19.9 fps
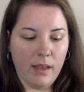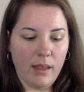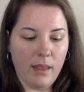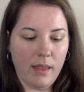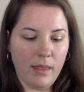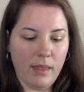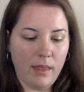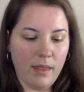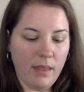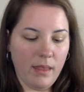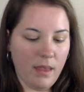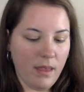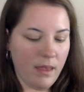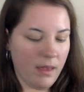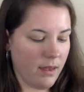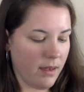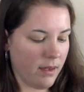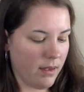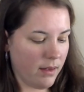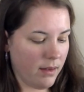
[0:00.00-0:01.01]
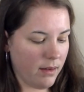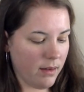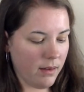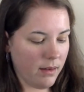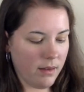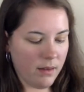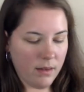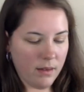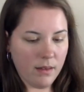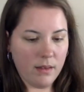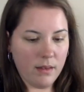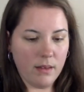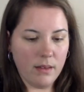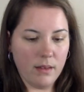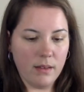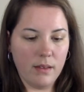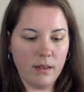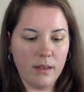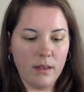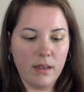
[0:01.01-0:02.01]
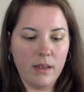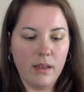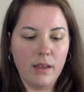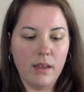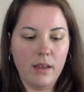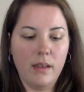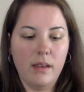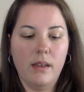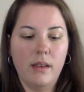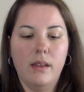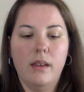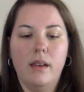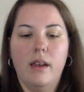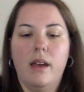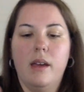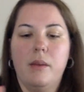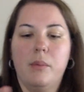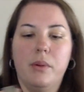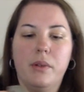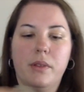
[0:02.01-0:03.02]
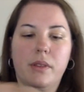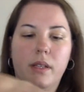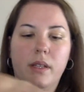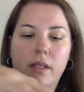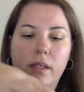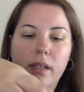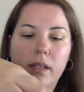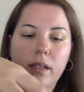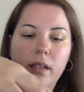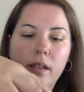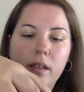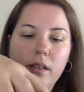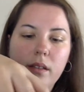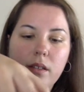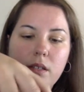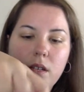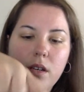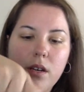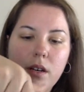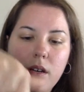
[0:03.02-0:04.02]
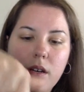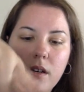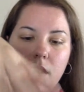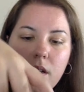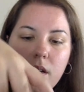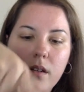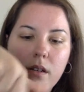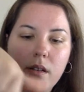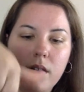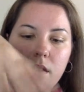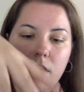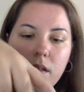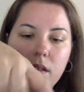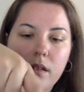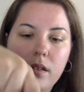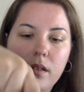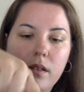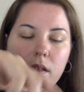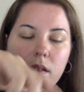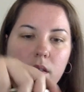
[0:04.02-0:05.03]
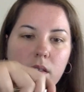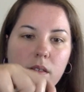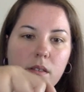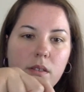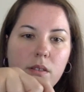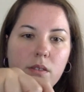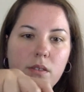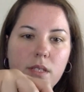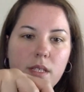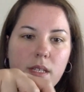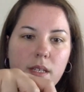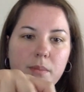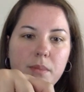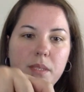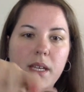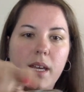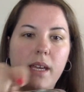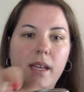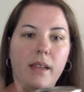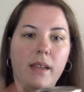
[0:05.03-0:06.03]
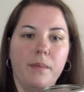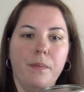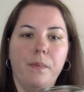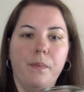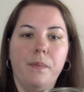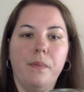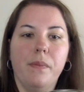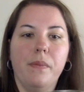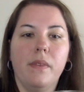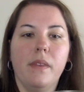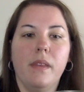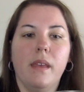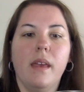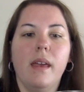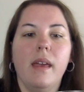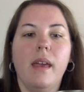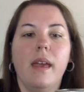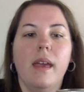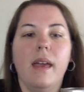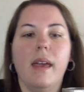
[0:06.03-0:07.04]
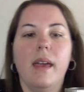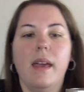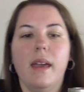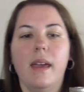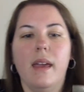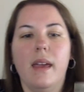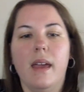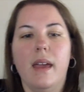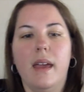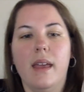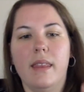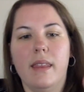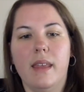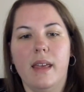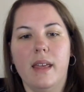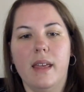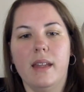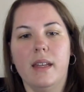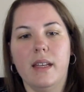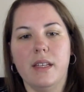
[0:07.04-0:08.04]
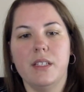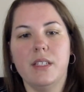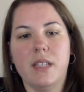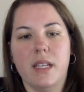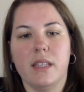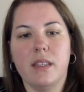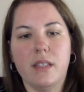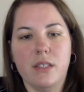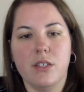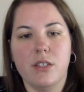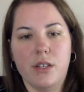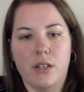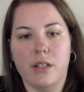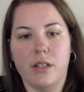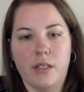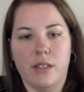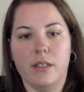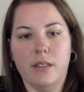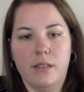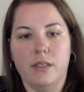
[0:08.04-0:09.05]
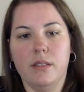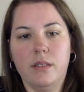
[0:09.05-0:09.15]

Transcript: And then I put the lid on the jar close it up tight, and then I shake the jar.